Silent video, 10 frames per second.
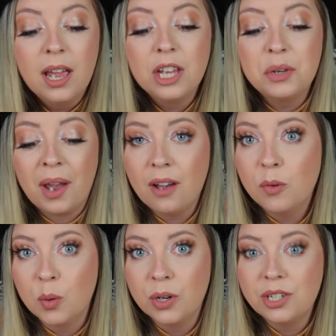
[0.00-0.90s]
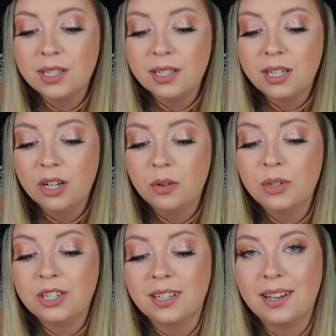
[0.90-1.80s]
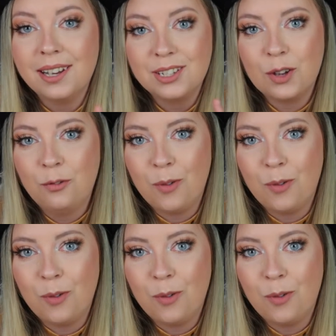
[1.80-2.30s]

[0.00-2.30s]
You have oranges in here, which is a nice